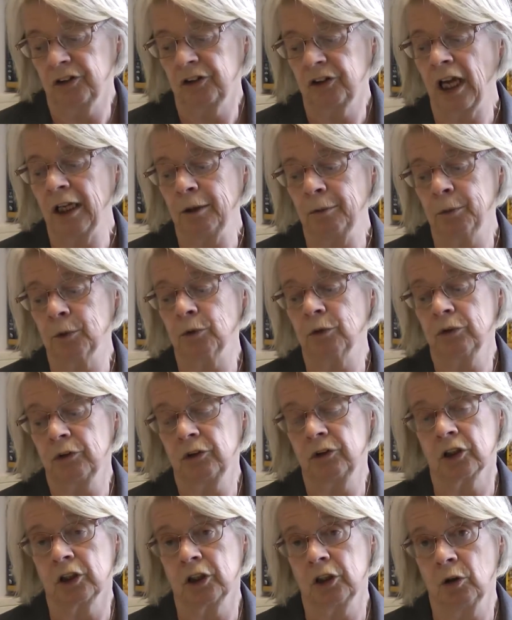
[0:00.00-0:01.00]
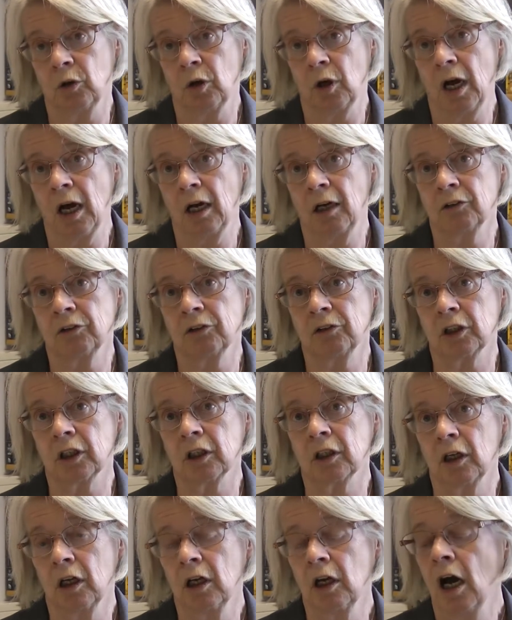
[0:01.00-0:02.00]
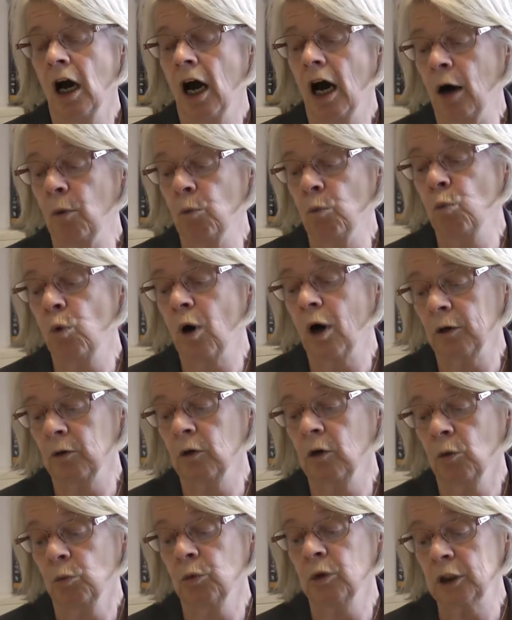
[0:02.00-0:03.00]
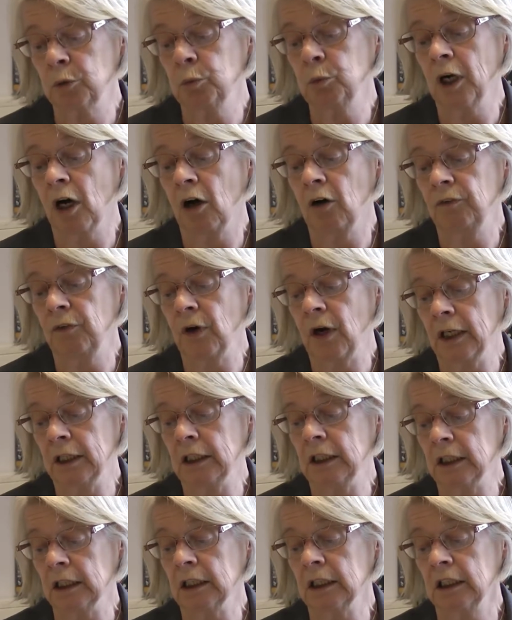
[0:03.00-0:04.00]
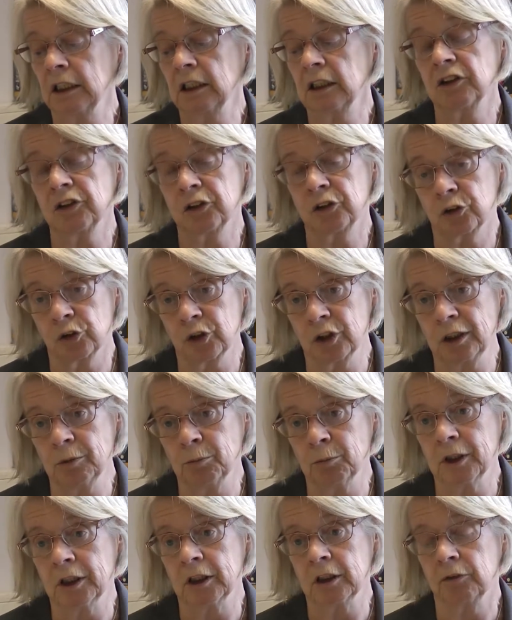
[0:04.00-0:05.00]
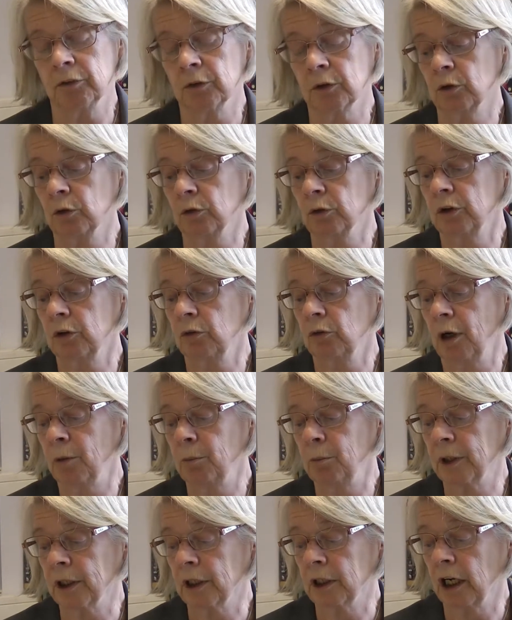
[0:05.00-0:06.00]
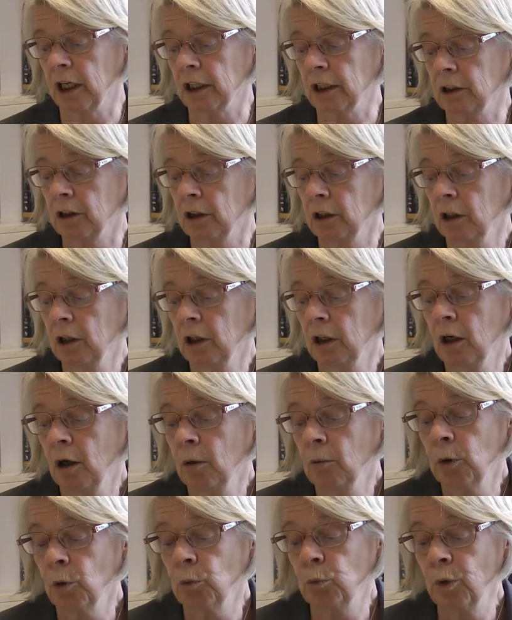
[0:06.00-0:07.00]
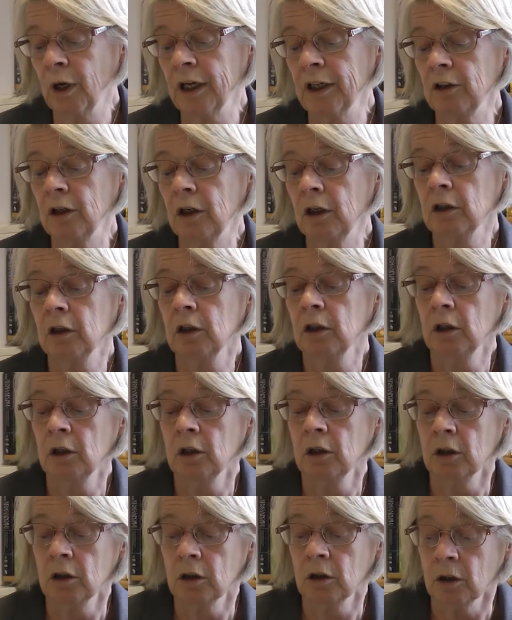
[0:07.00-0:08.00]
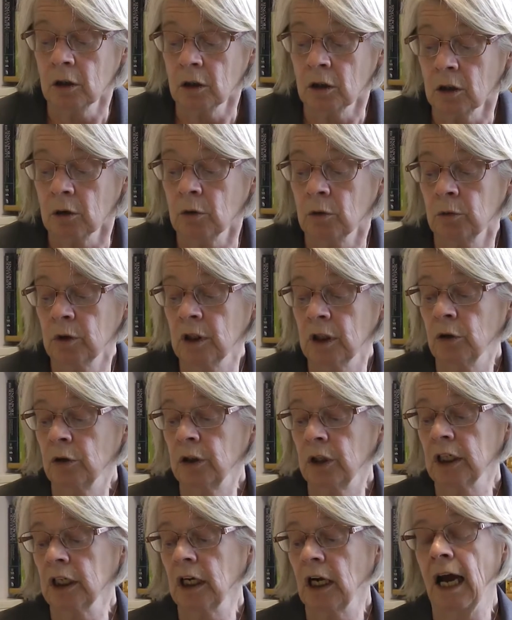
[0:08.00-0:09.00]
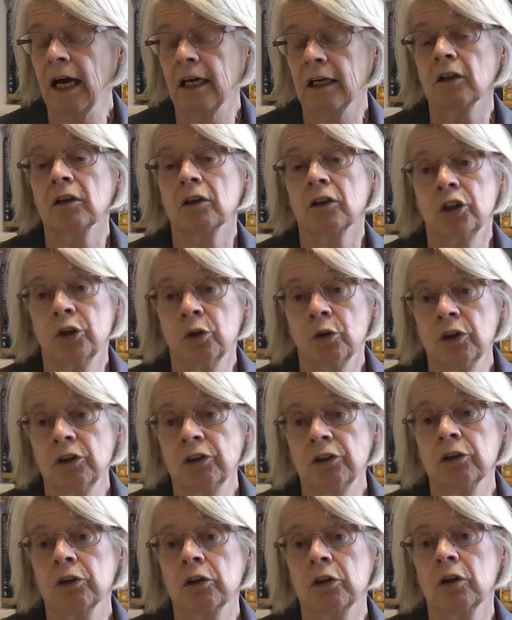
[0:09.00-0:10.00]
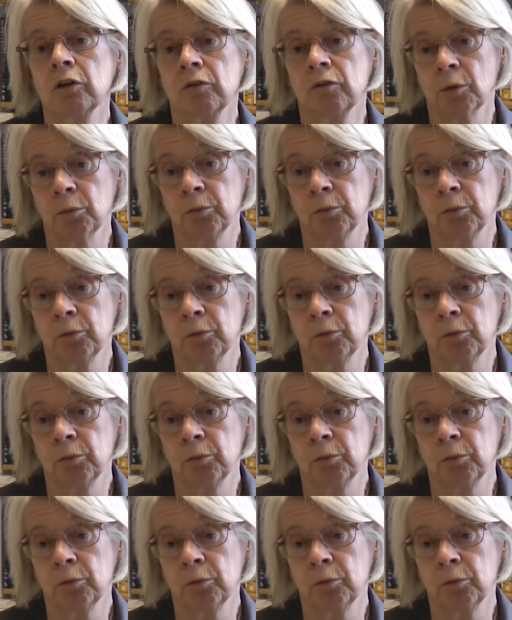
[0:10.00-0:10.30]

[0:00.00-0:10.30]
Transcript: stable, secure housing, and one which we are finding extremely difficult to replicate. But whether we're looking at choice,